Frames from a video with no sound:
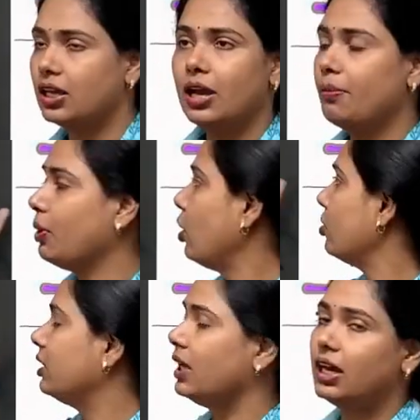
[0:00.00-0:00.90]
because
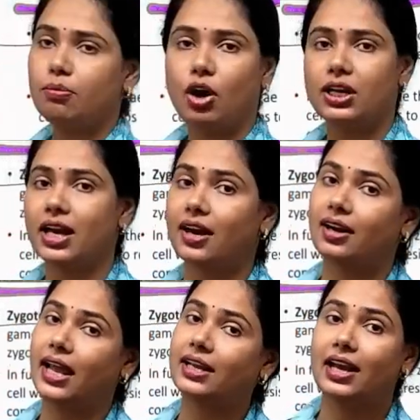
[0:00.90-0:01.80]
their body are
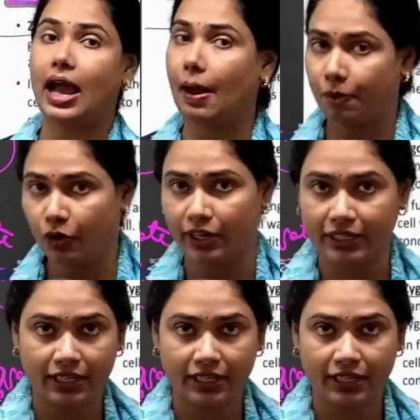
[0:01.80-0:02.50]
like haploid.